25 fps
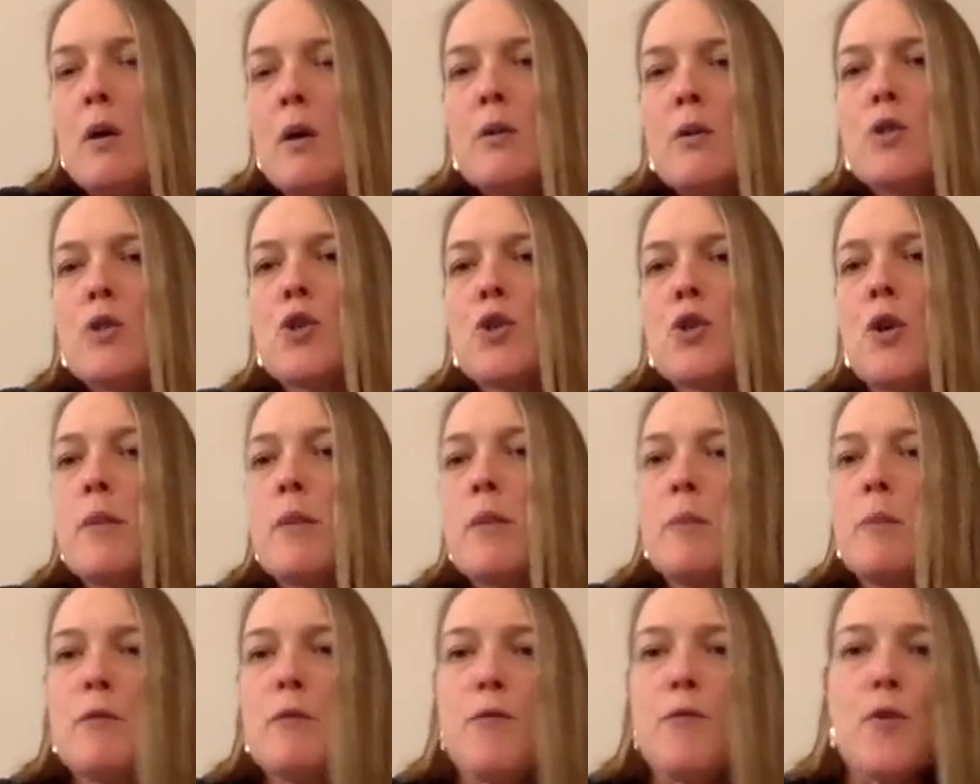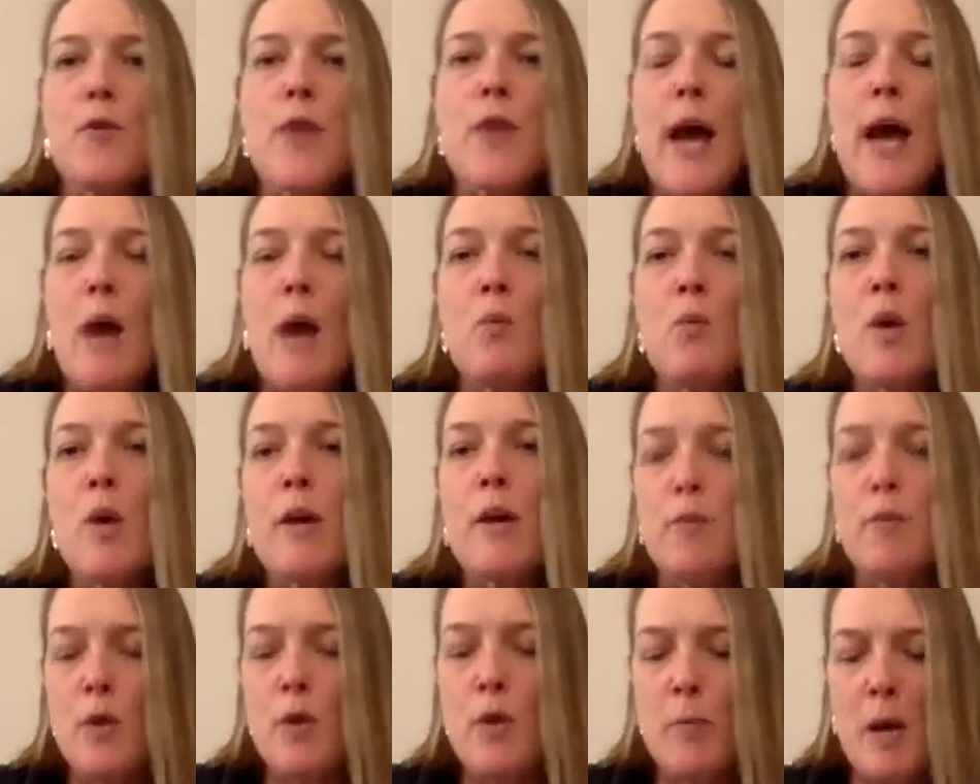treatment for that,
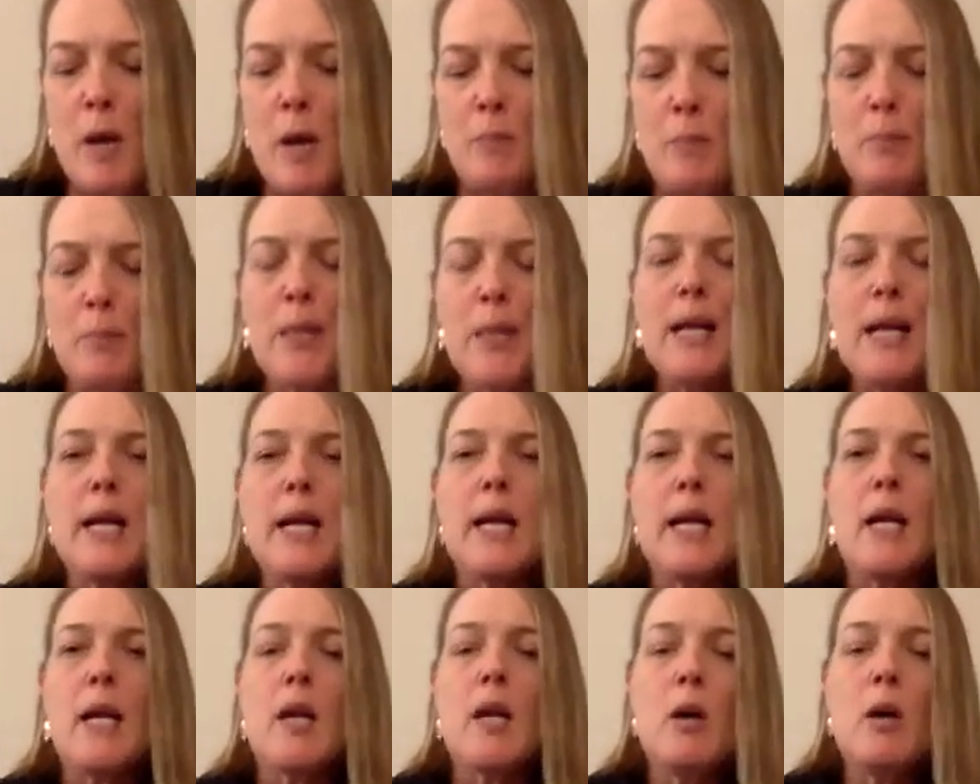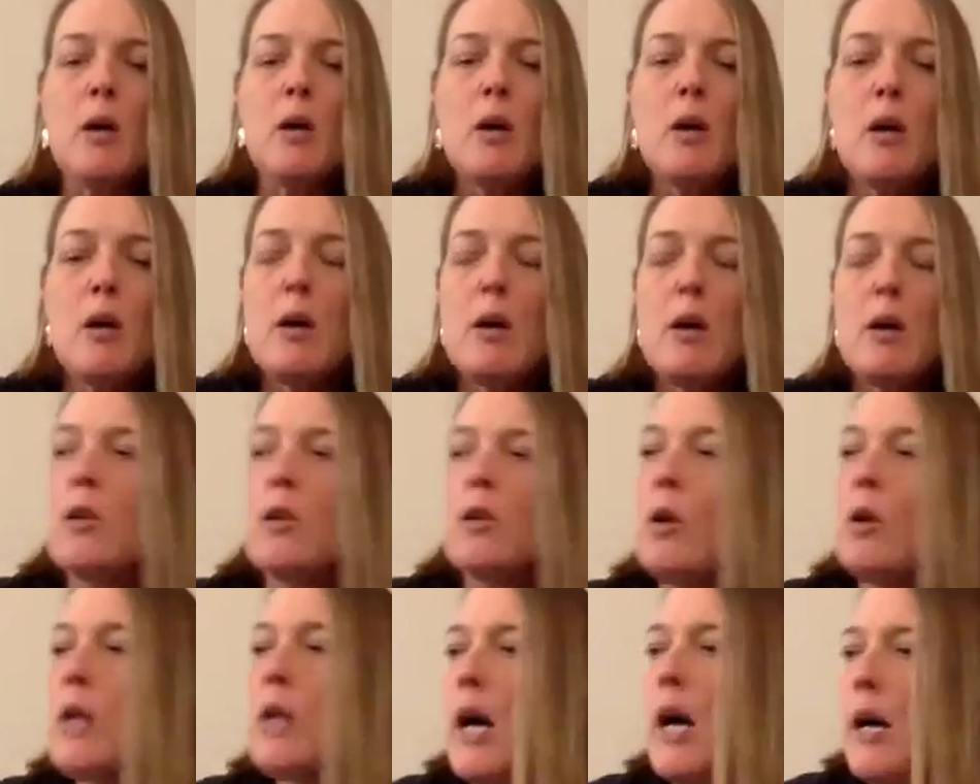whatever it might be.
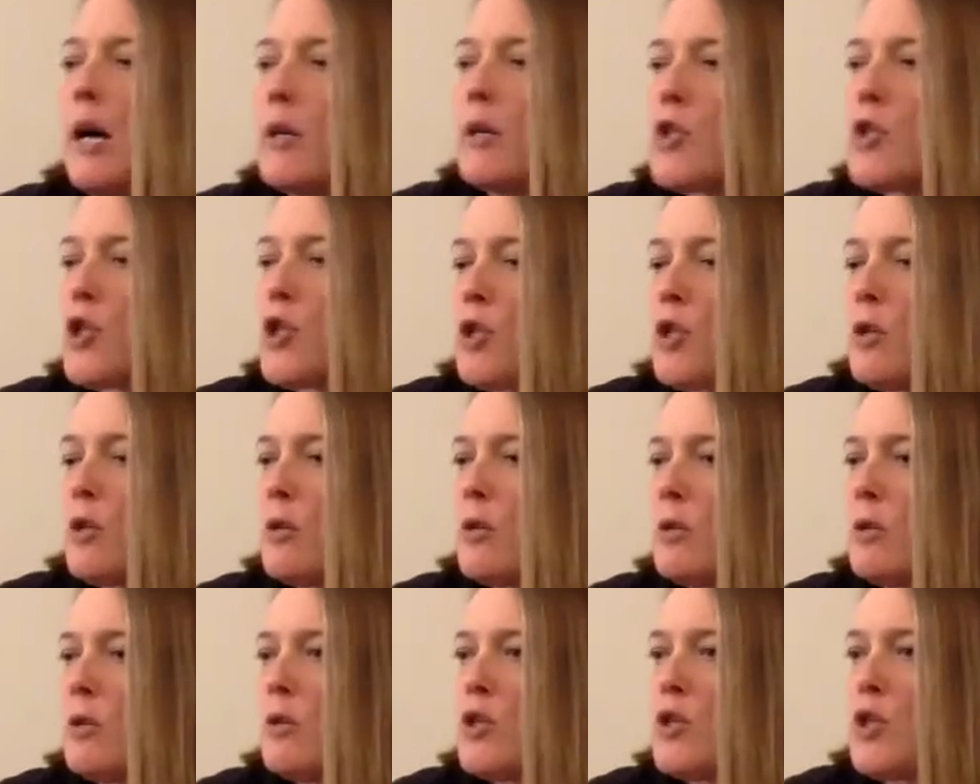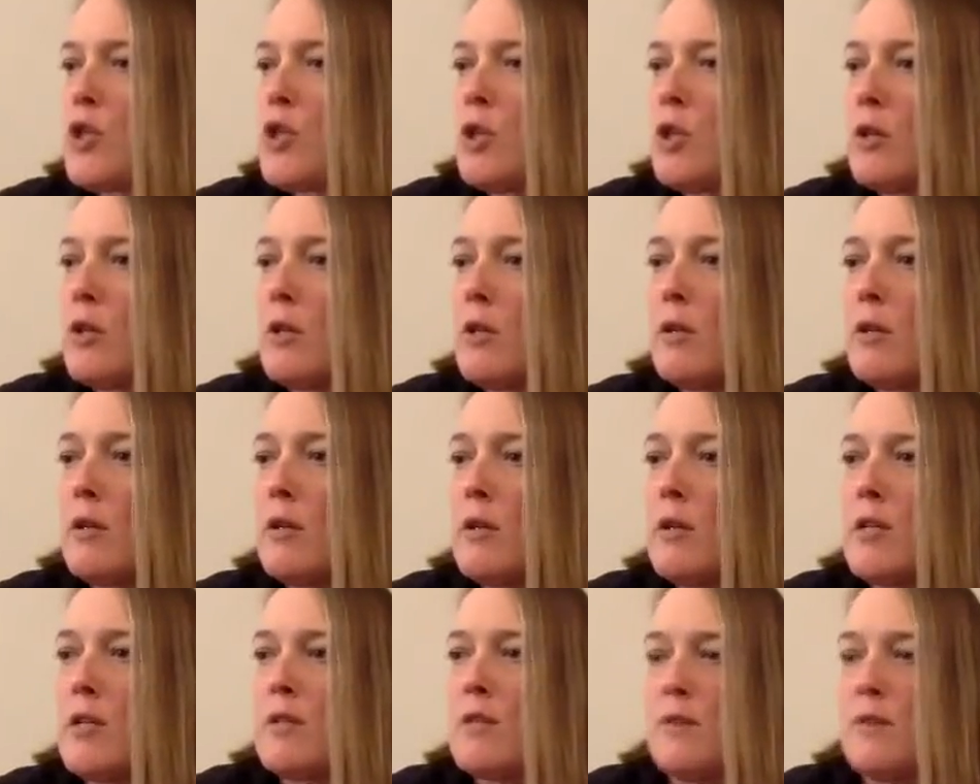Lola, shh, shh,
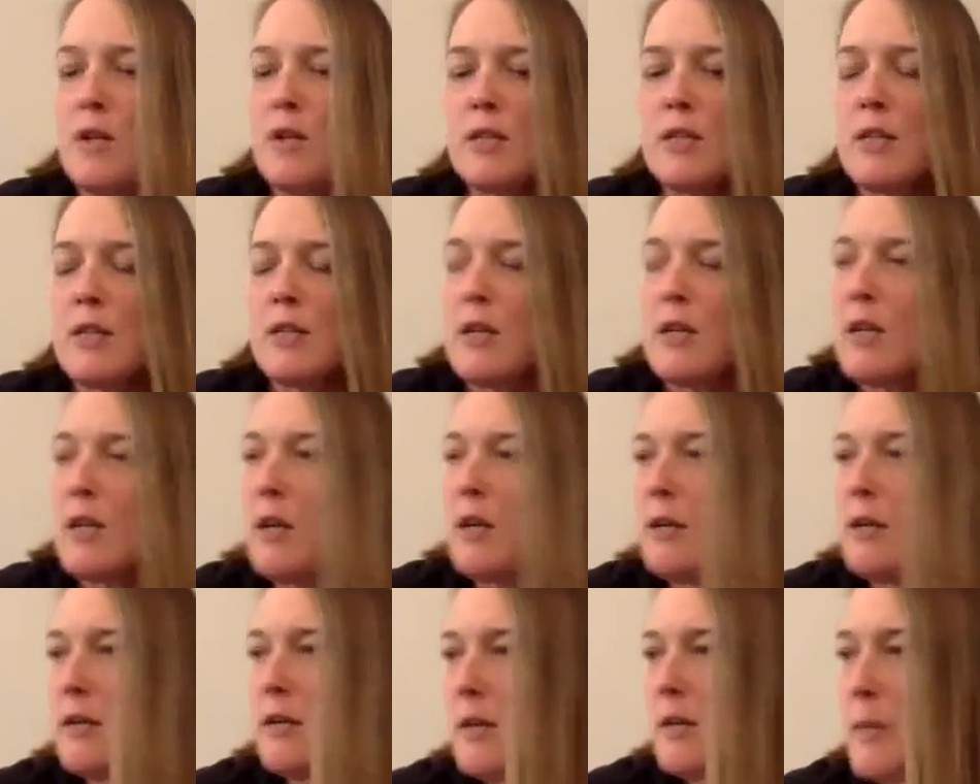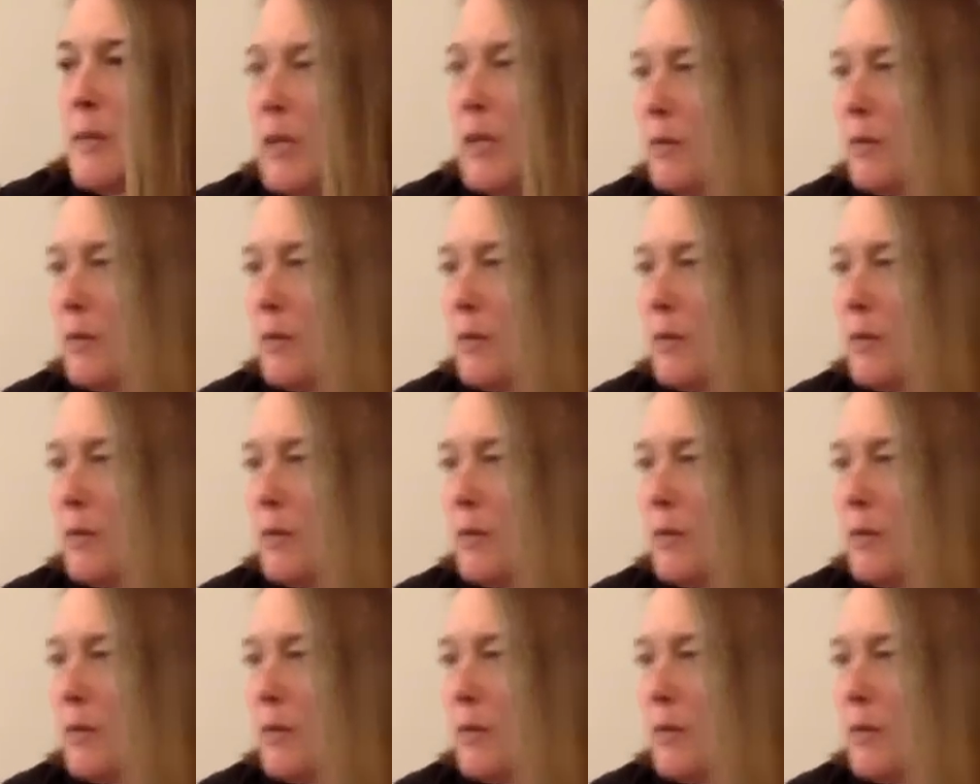very excited. Come here.